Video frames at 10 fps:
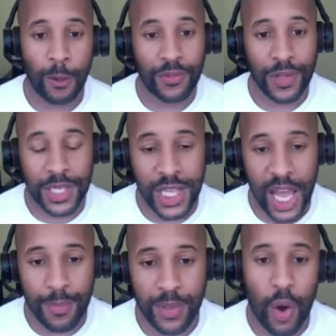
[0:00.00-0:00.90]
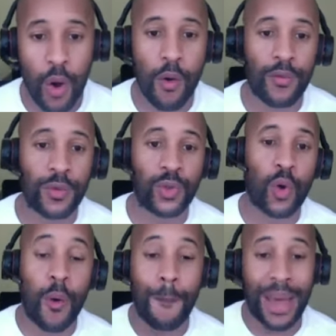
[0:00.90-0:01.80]
with the steps of
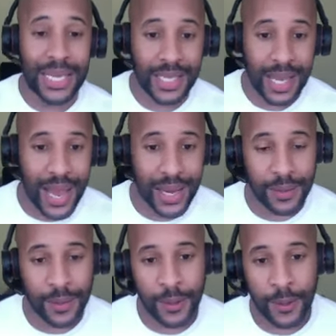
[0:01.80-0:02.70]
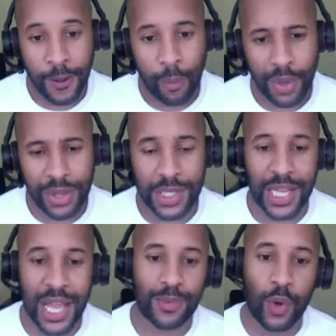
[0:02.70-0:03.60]
your baseline, with the
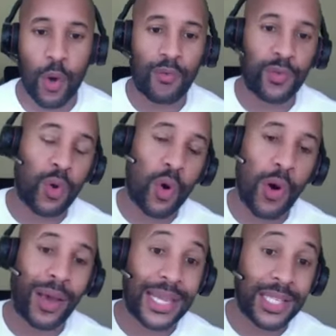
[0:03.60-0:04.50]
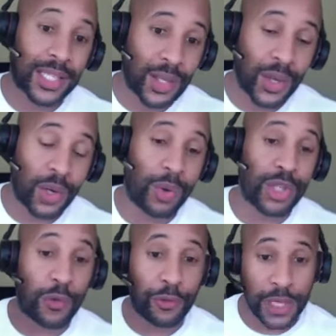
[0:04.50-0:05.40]
steps of your incident,
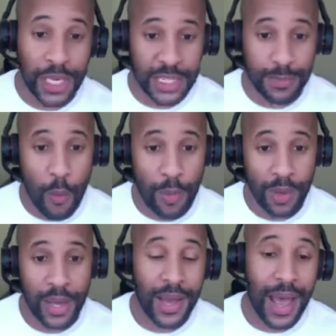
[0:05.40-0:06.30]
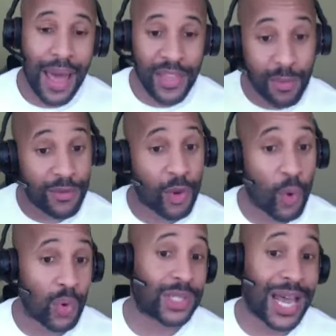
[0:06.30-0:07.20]
with your Phoenix moment, and then with your
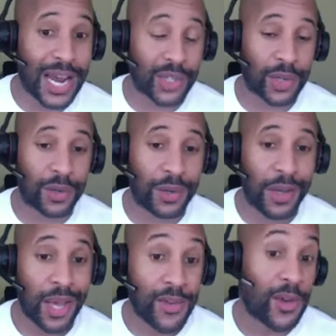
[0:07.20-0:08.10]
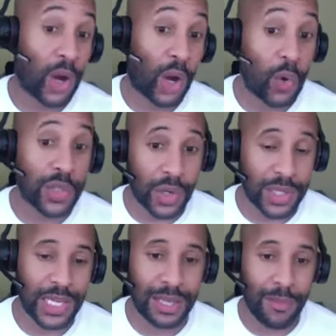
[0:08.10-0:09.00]
call to action if you're closing on
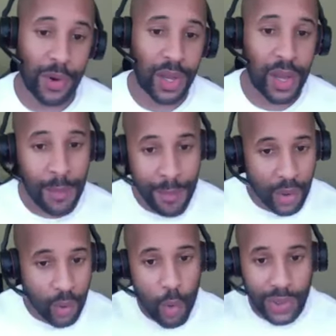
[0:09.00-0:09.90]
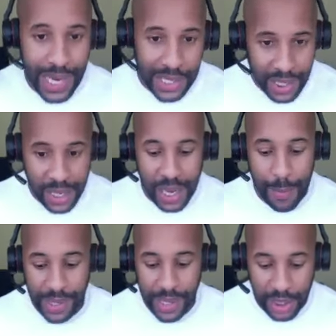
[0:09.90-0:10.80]
testimony, but the call to action can
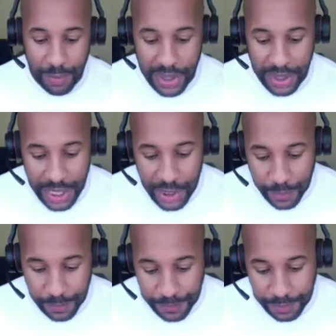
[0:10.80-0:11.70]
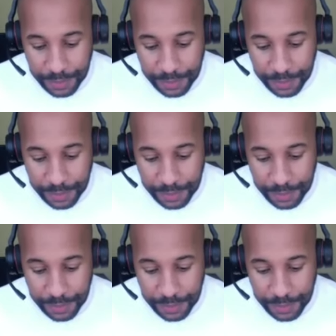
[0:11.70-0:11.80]
come at the end of the presentation.